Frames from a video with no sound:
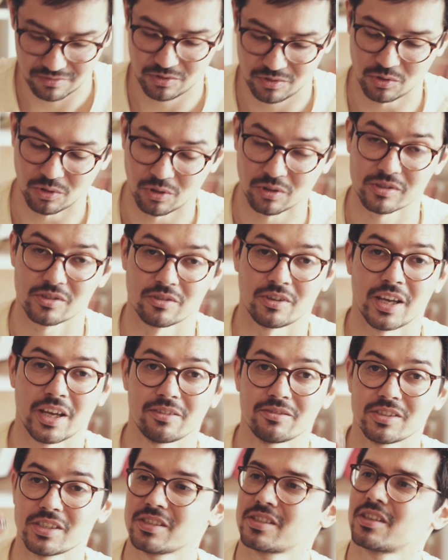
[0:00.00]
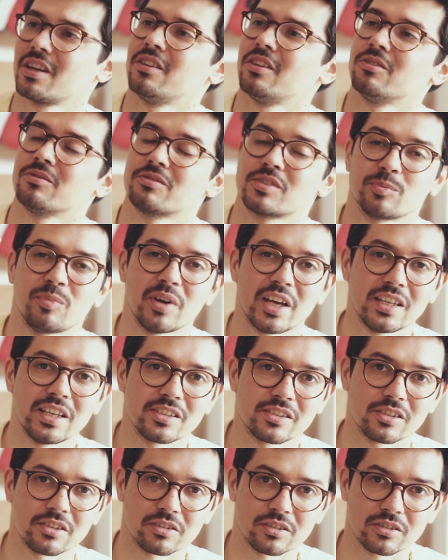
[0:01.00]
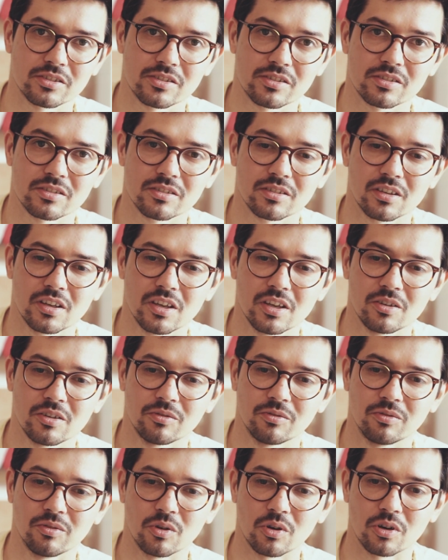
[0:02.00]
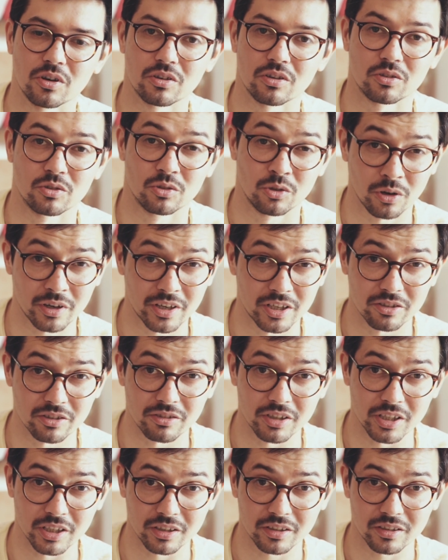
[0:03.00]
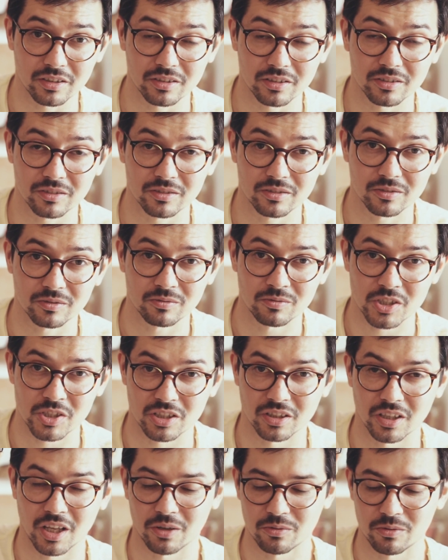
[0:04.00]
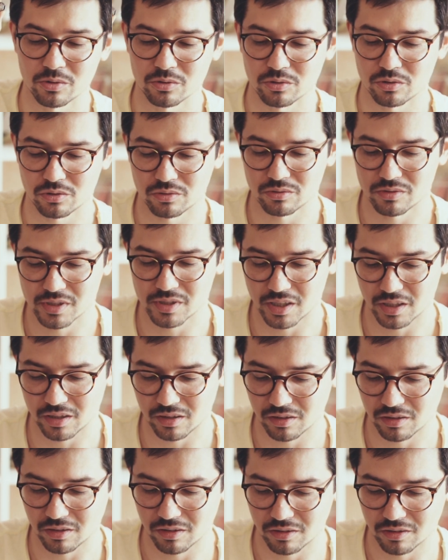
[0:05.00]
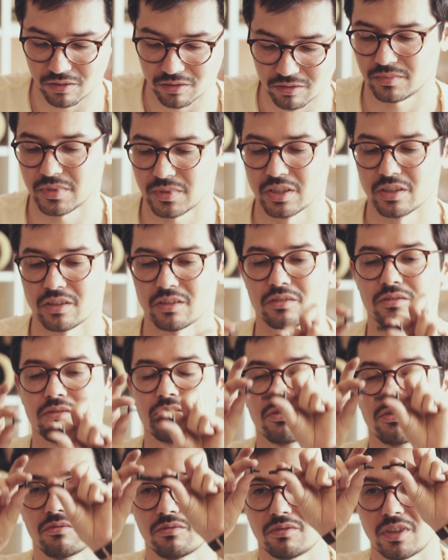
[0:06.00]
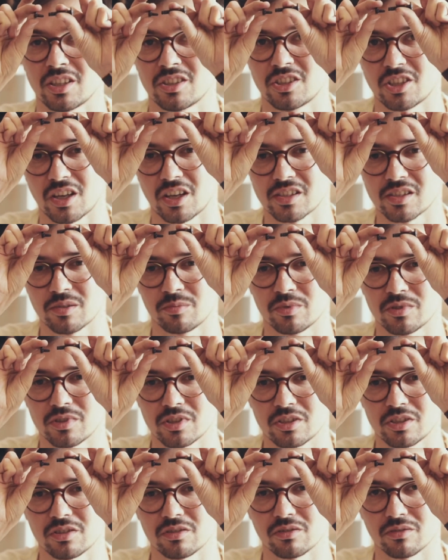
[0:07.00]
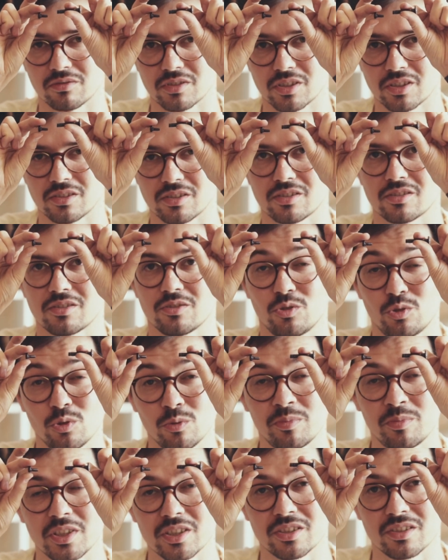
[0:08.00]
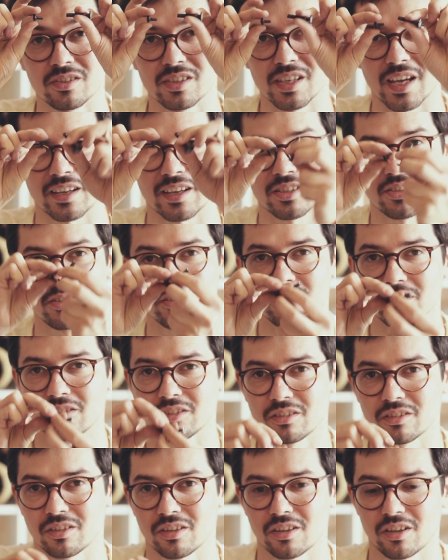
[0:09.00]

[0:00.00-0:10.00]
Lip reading: you also have this kind of spacers for rockering, which allow you to then adjust the position of this 2 pieces axle